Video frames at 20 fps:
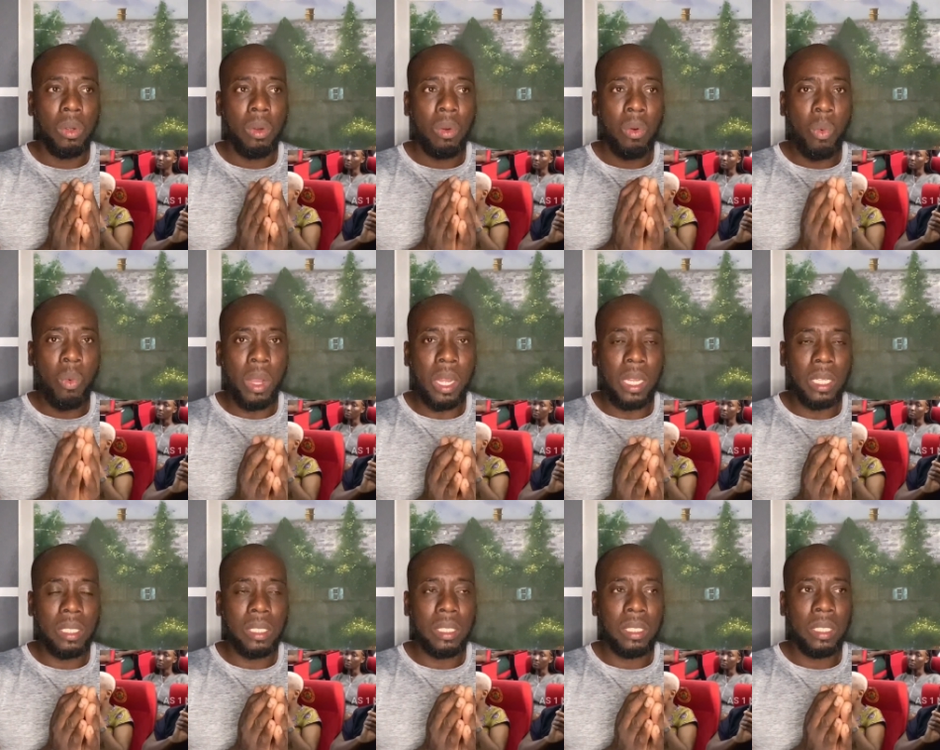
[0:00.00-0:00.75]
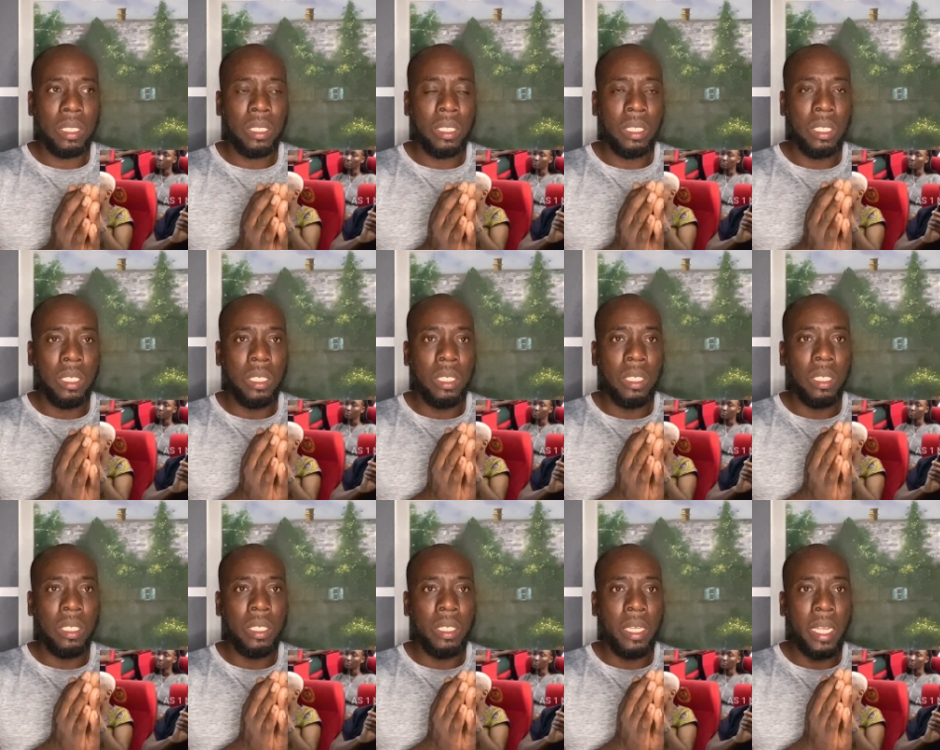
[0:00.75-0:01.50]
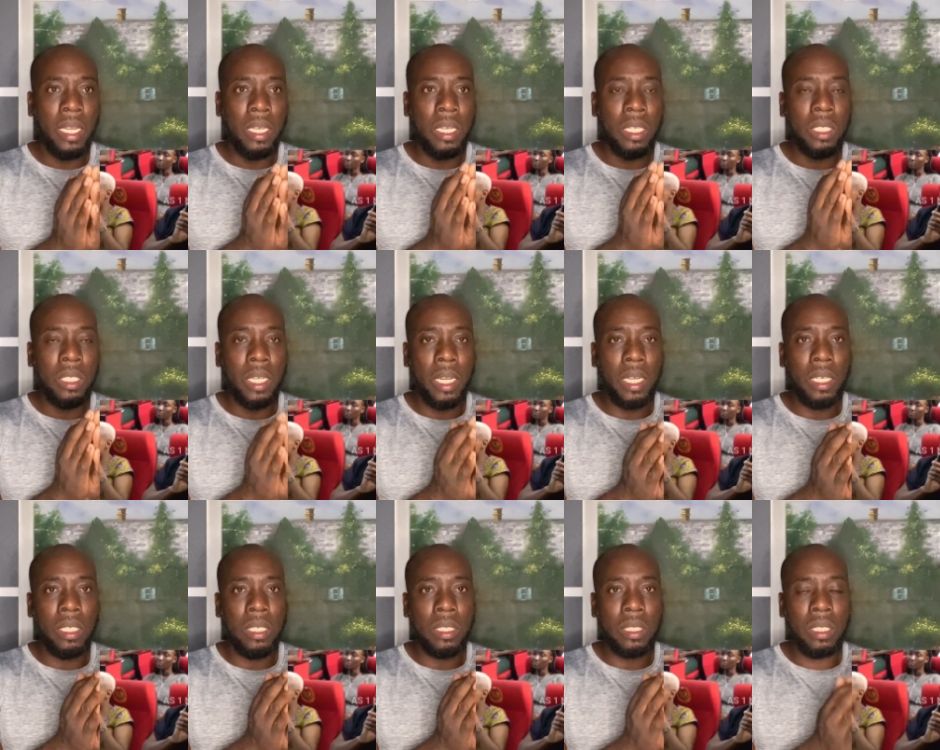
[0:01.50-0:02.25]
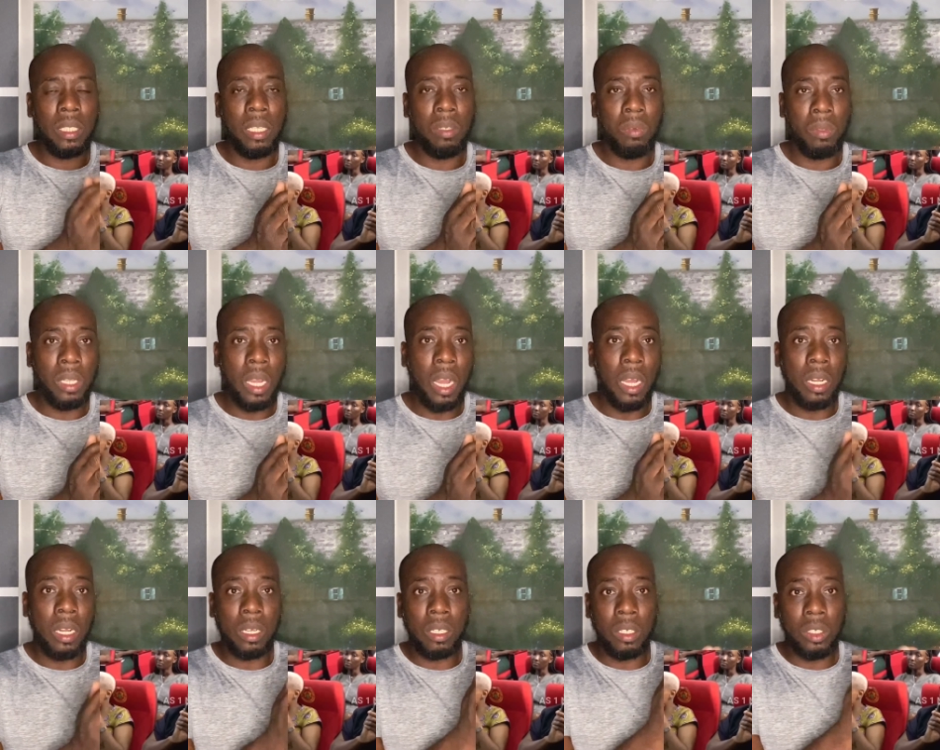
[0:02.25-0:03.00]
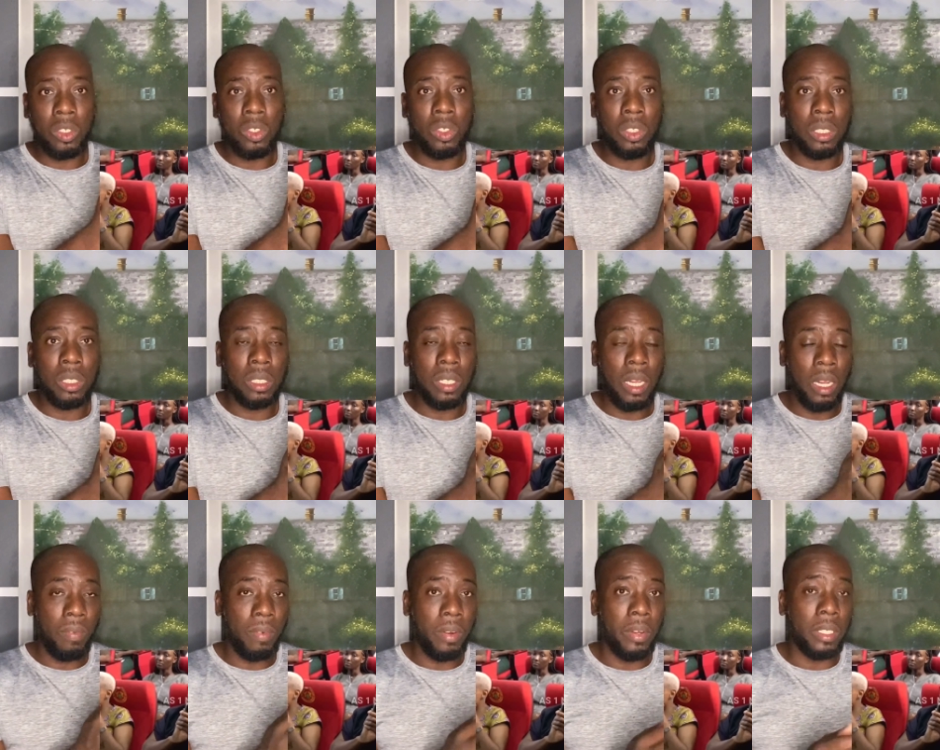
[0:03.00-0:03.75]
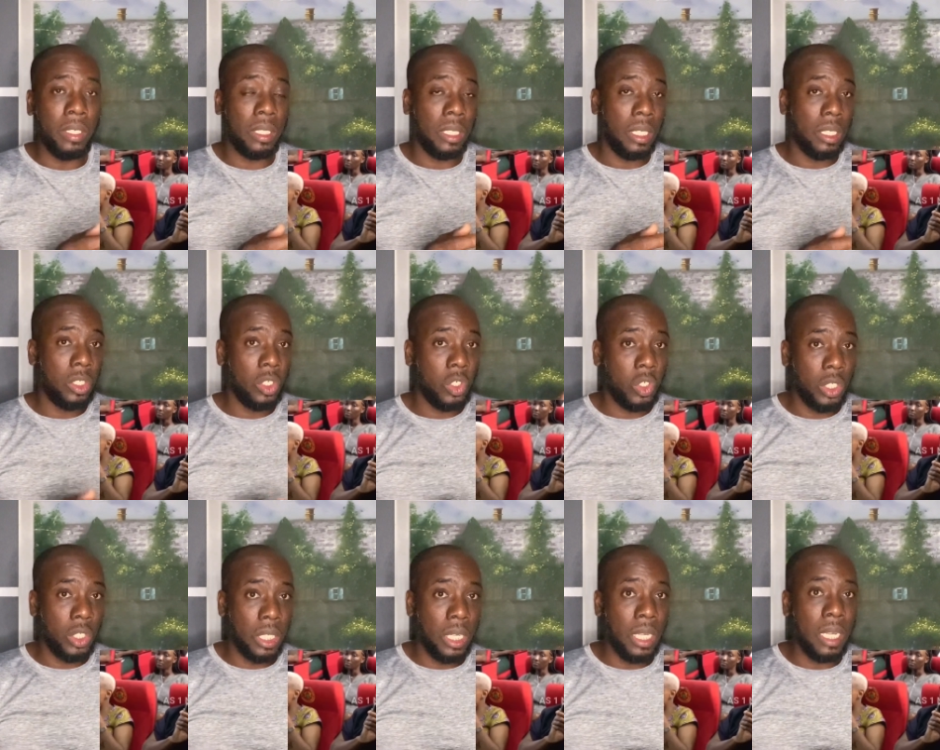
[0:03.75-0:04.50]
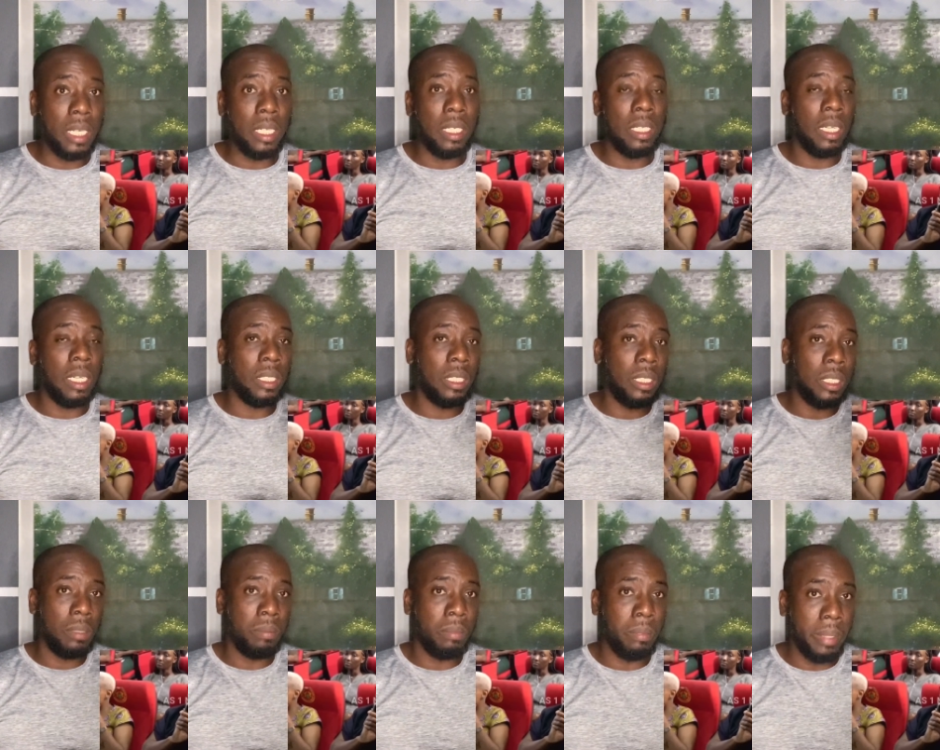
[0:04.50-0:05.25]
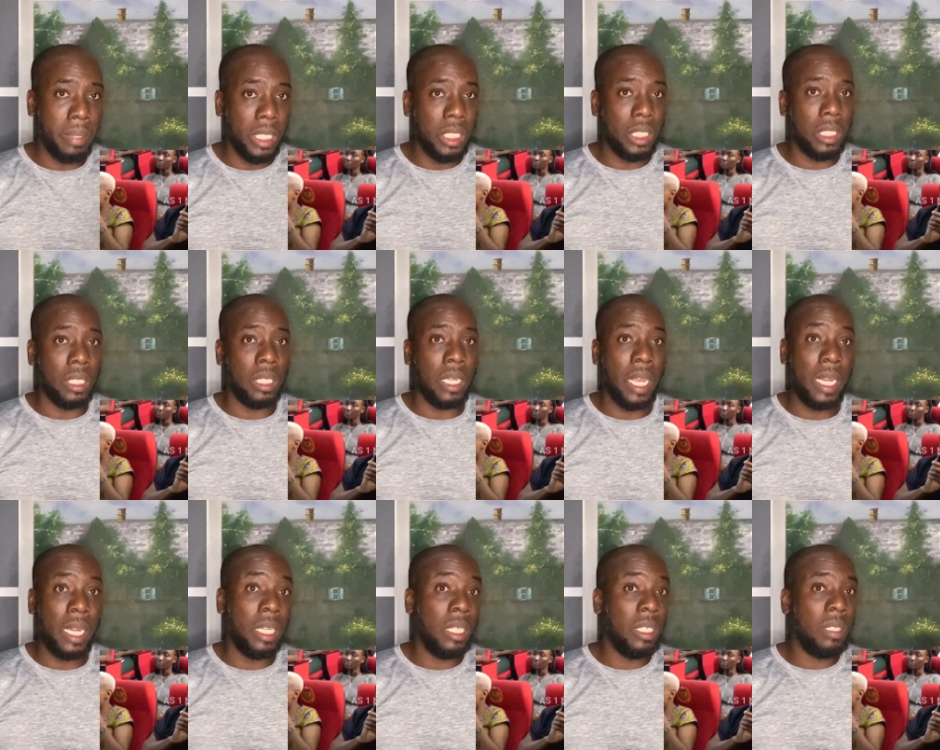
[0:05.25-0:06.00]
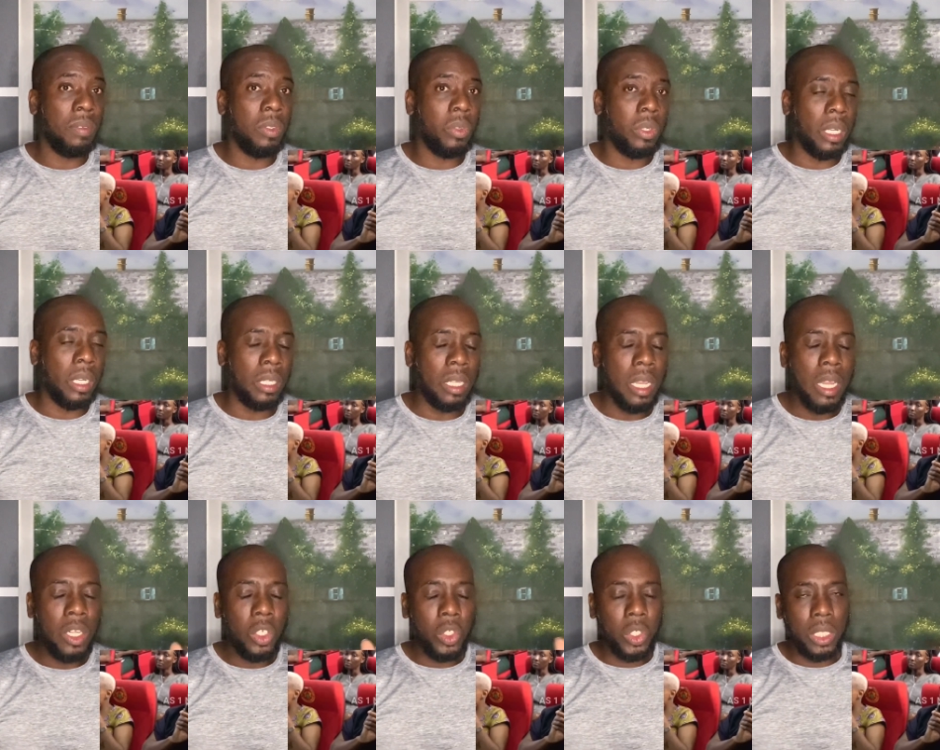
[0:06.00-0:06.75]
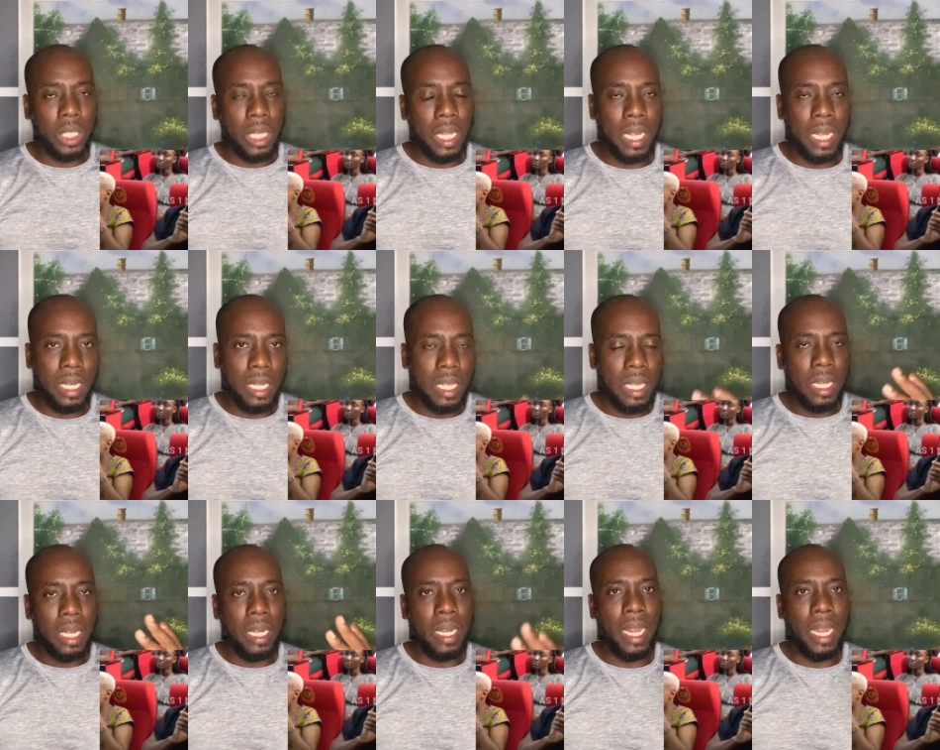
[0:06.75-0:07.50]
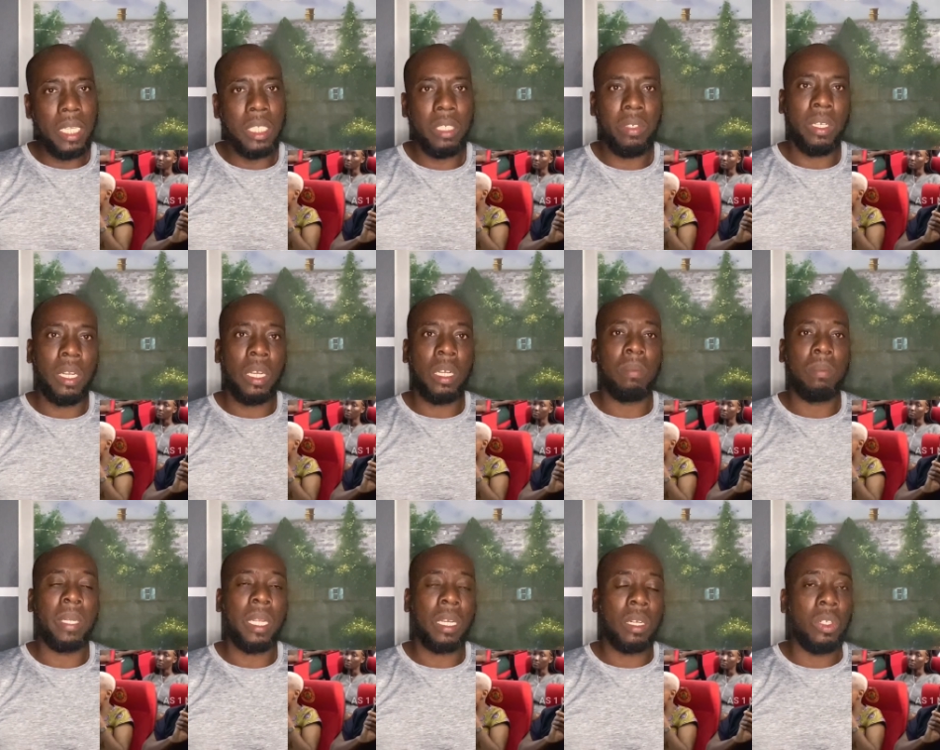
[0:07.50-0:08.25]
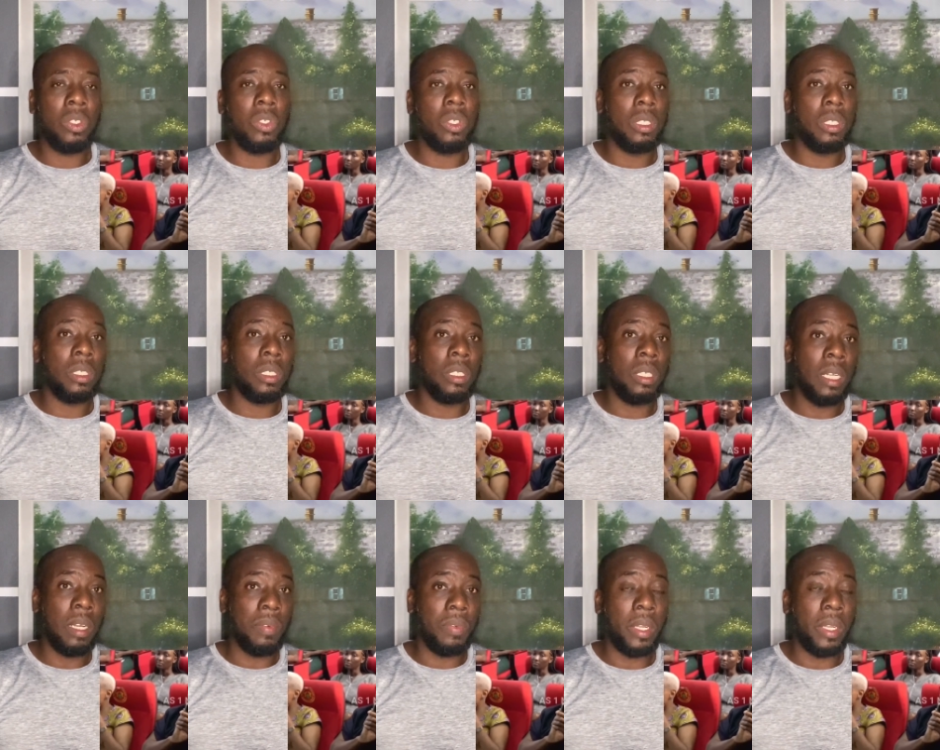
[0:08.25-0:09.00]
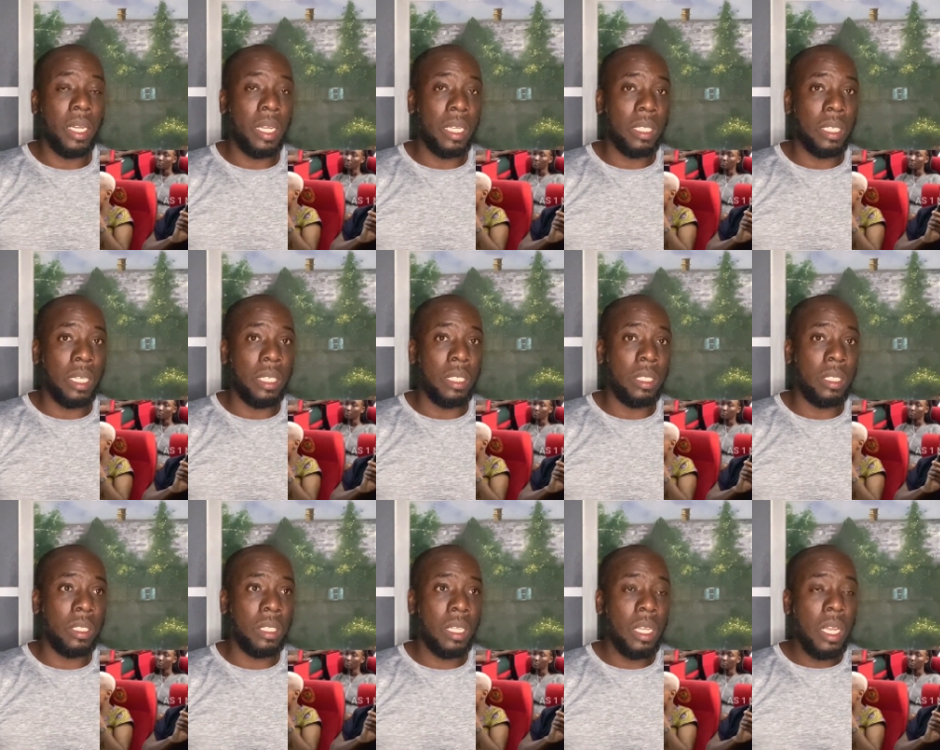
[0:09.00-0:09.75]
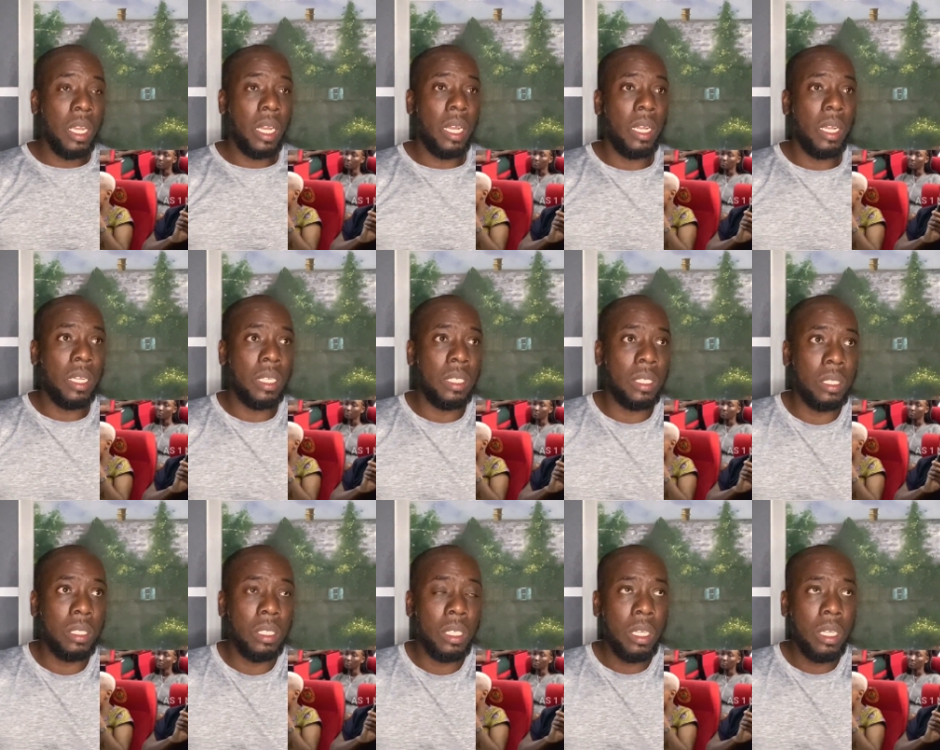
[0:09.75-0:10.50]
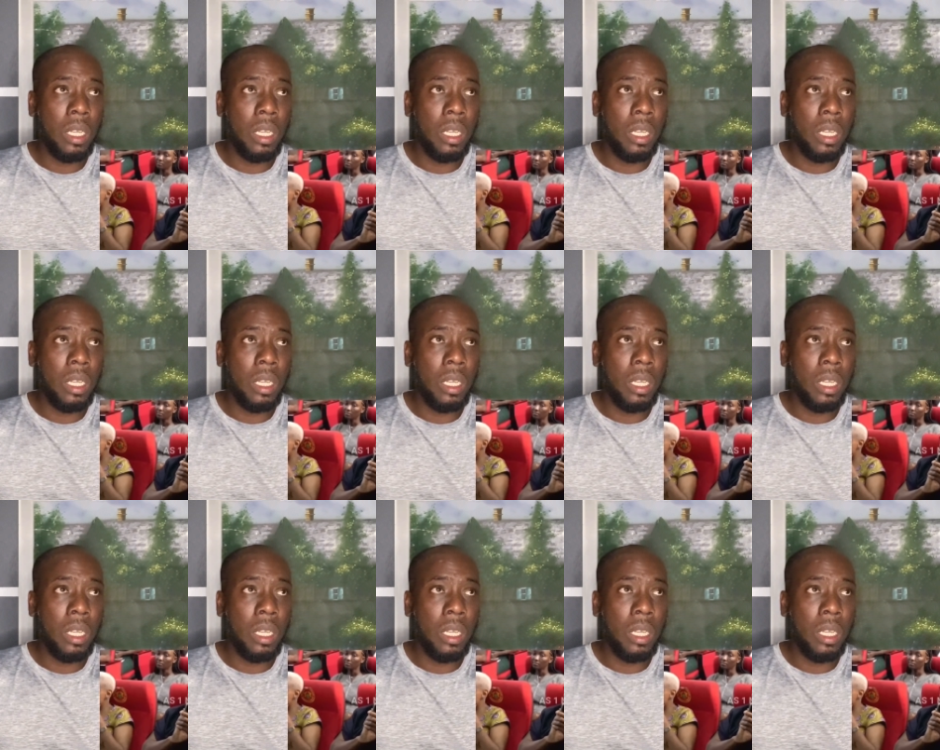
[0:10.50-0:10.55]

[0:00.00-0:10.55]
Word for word: what the, the the Chinese did with other countries, like for instance Trinidad, as in mentioned, I didn't even know that Trinidad, Nigeria, and a couple other countries in Africa does, and cause